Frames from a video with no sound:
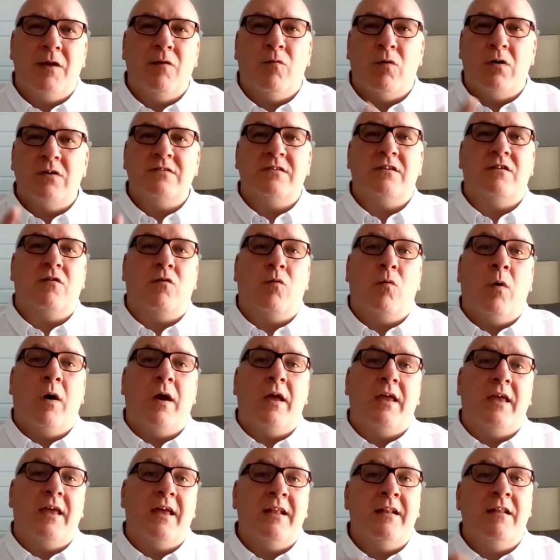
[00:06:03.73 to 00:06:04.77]
He wasn't
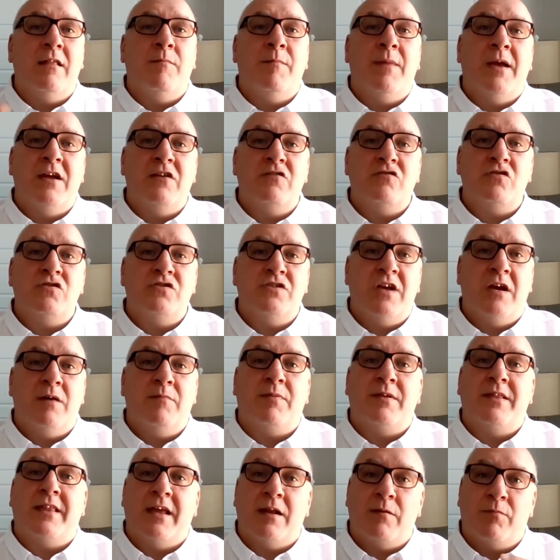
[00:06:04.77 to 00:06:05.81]
quite in the majors yet,
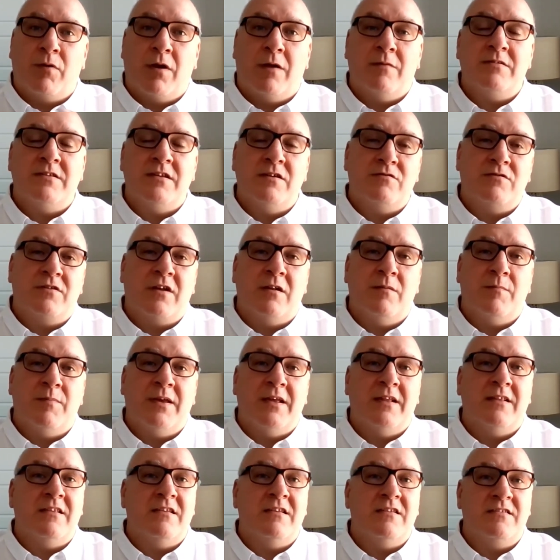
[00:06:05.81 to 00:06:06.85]
but they promised he was going to
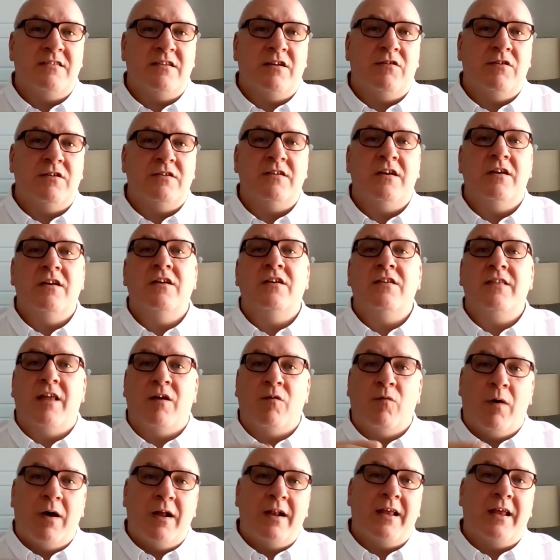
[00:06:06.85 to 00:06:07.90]
be in this series. They
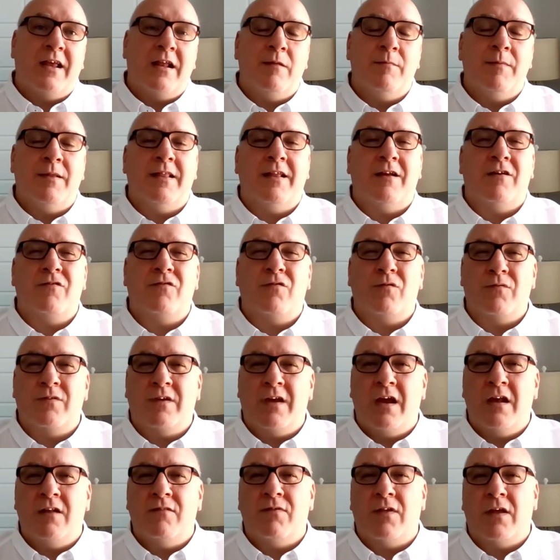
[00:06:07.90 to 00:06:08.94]
wanted to get him in there, so it's
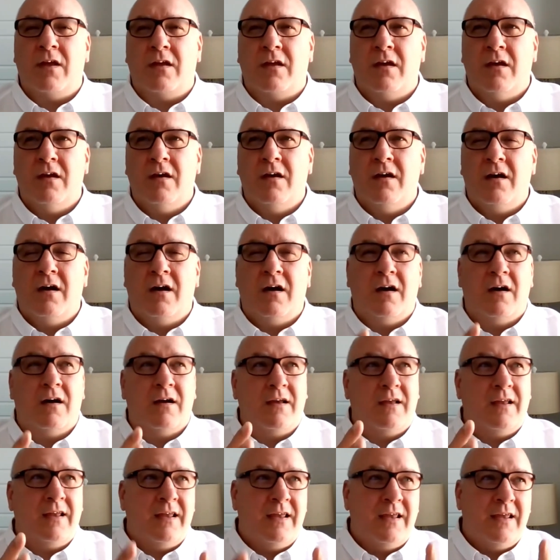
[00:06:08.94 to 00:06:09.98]
kind of like
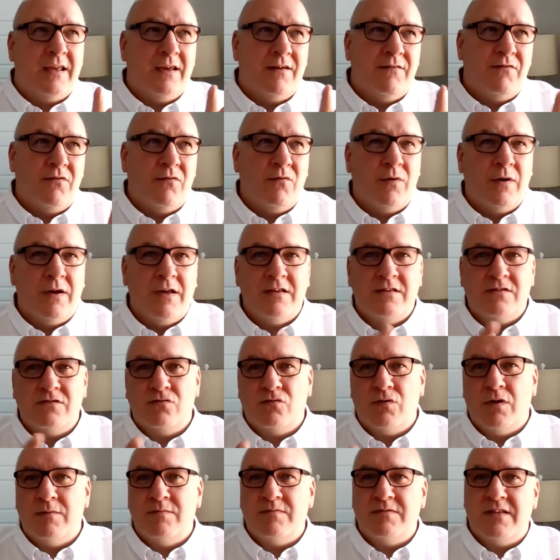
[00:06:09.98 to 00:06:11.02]
a giveaway
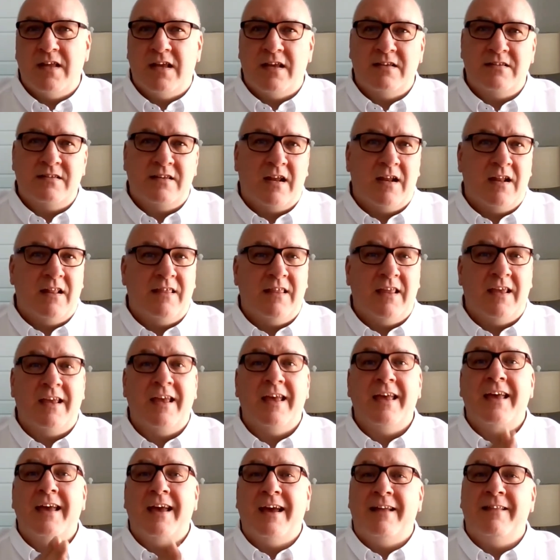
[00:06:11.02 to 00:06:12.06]
sweepstakes kind of
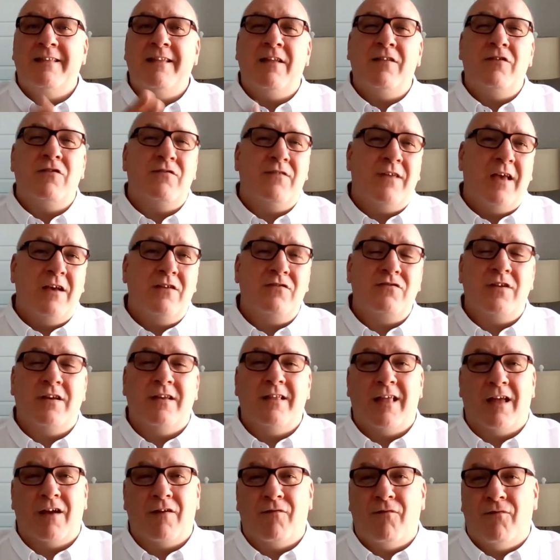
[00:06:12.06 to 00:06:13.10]
thing. And then there's
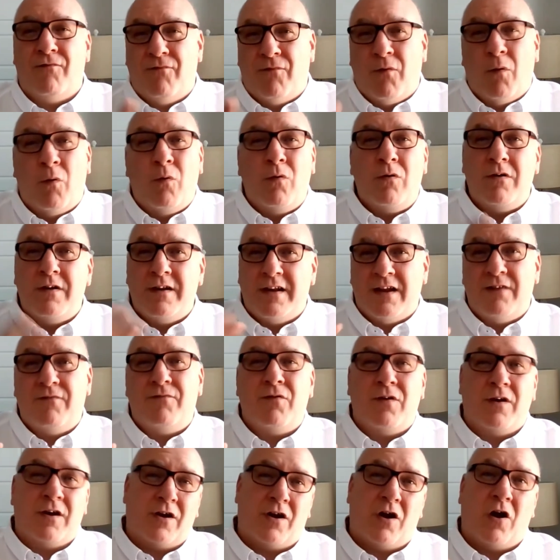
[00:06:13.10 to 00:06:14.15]
actually like 4
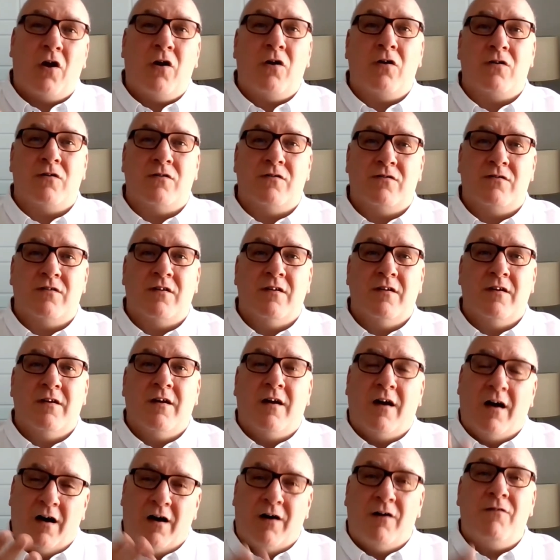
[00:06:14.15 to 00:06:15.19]
different cards
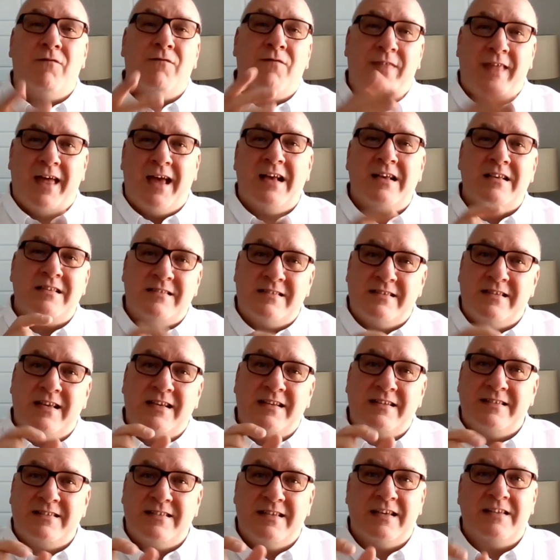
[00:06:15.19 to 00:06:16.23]
of that
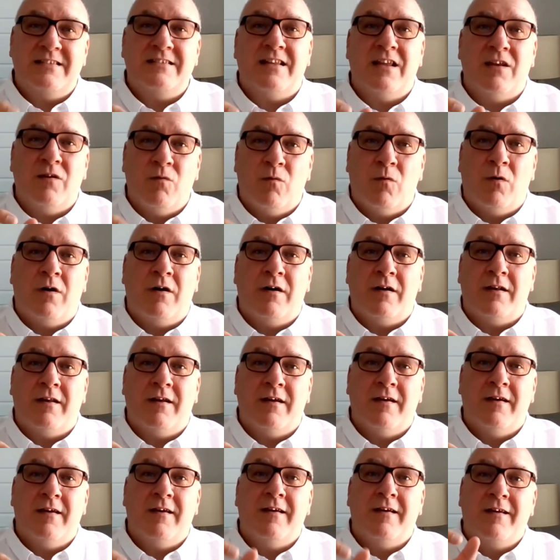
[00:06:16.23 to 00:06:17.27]
661
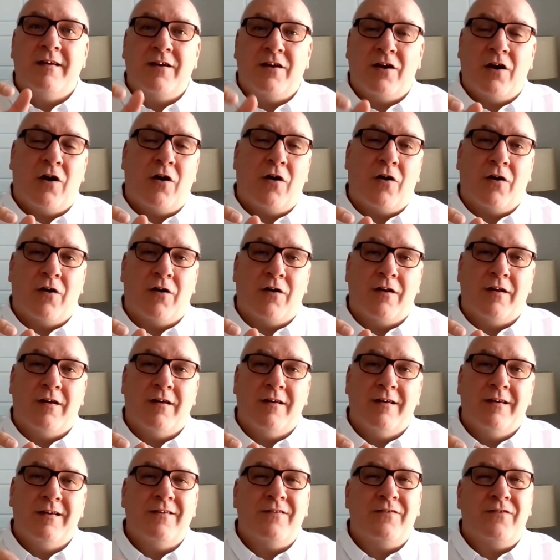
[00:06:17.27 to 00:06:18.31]
card.
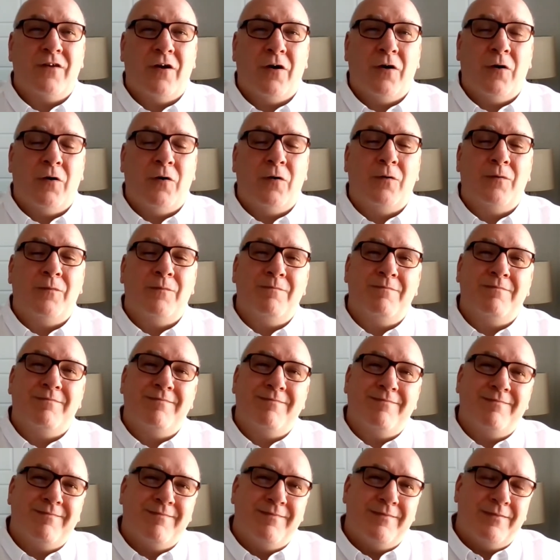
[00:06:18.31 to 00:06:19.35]
So
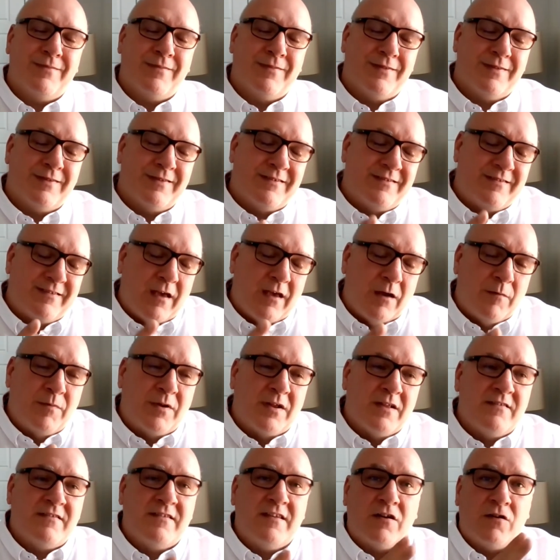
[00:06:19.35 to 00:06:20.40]
some
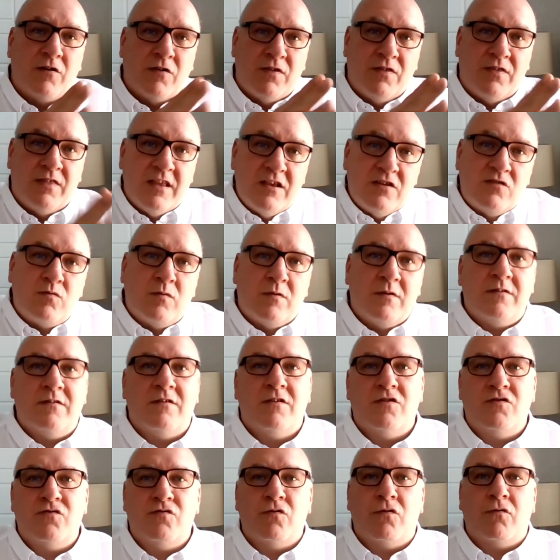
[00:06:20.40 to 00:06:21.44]
consider this one
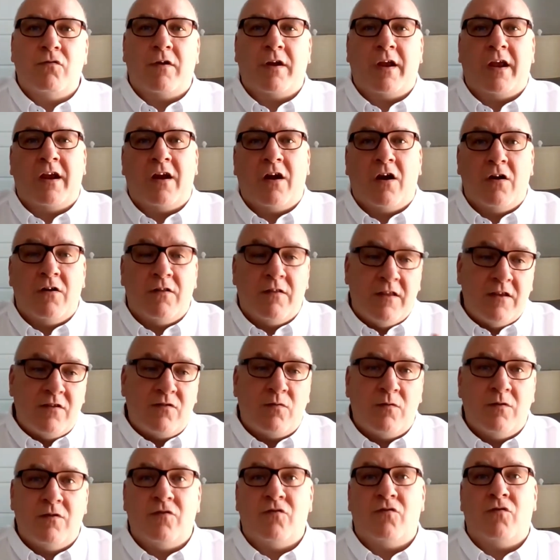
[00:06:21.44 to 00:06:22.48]
the true rookie card,
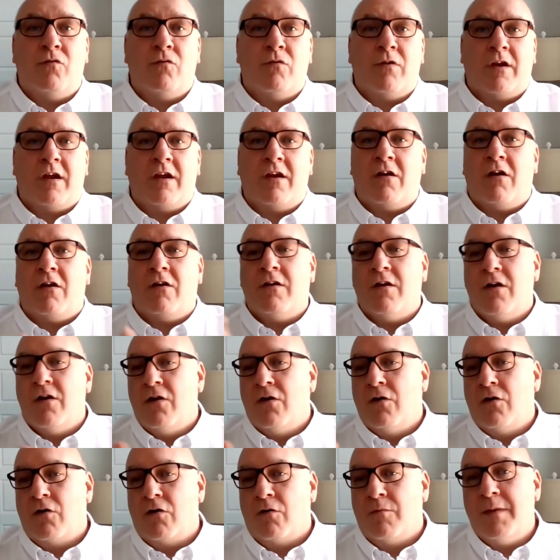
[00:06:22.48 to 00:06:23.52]
this one the true rookie card,
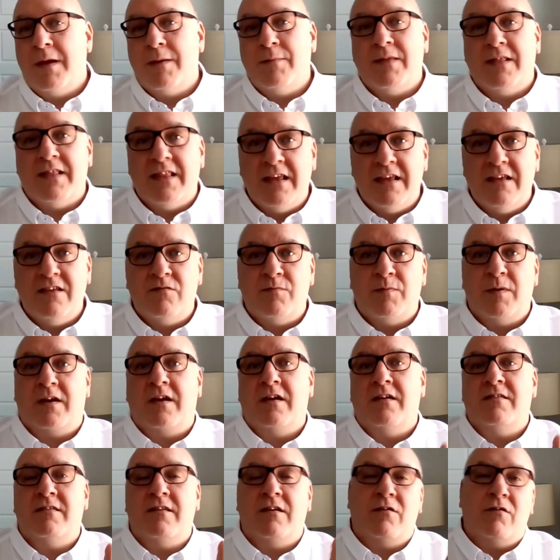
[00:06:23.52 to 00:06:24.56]
or maybe these
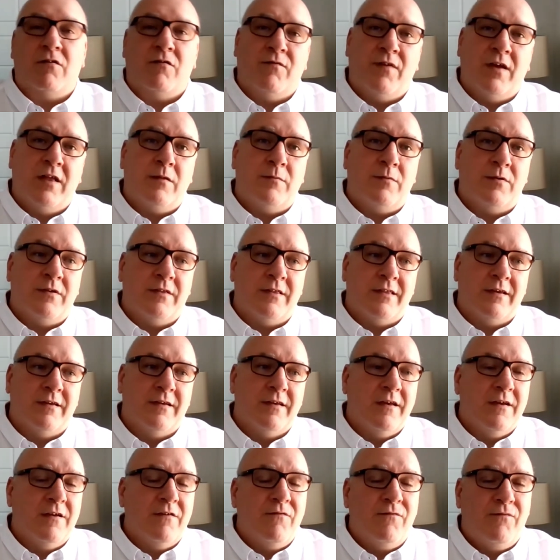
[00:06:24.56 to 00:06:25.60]
because they're available in
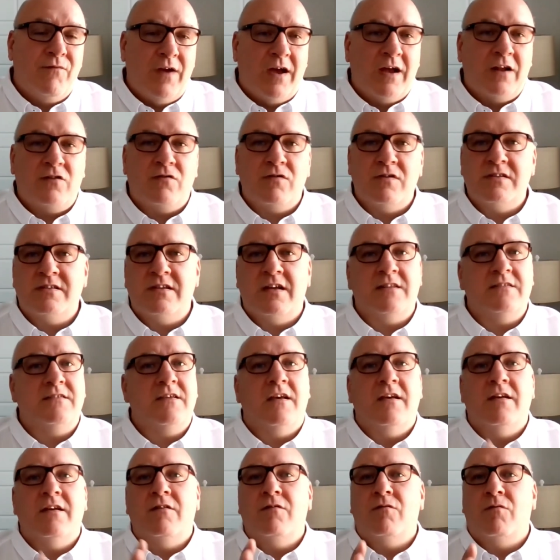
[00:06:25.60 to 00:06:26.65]
the factory sets,
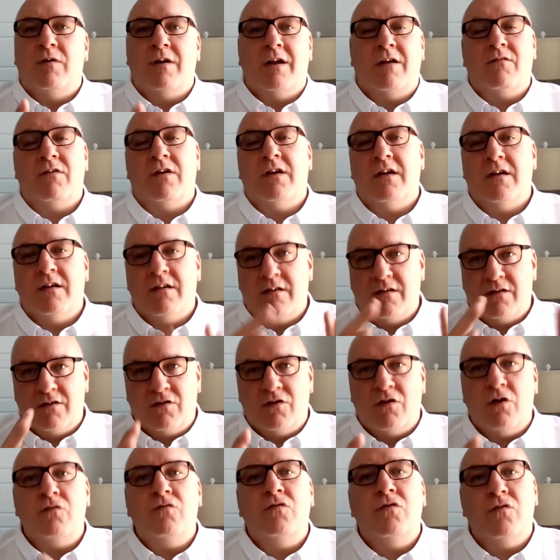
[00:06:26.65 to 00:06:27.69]
whatever.
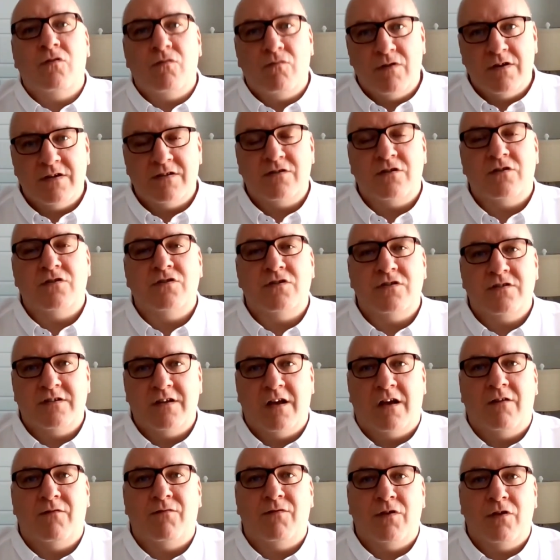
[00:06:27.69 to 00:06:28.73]
Go do the research
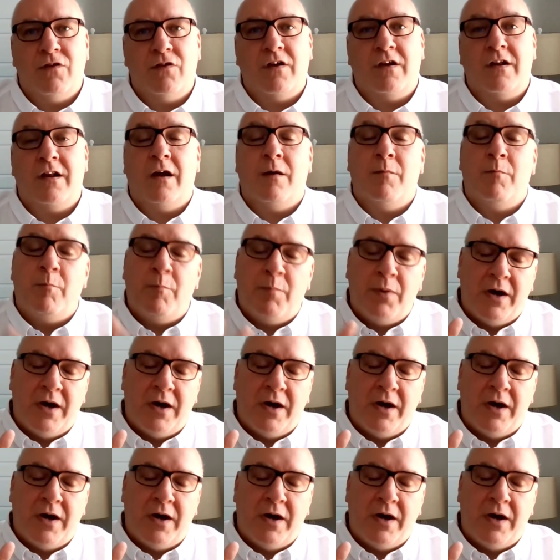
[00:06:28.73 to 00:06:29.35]
yourself. You look it up.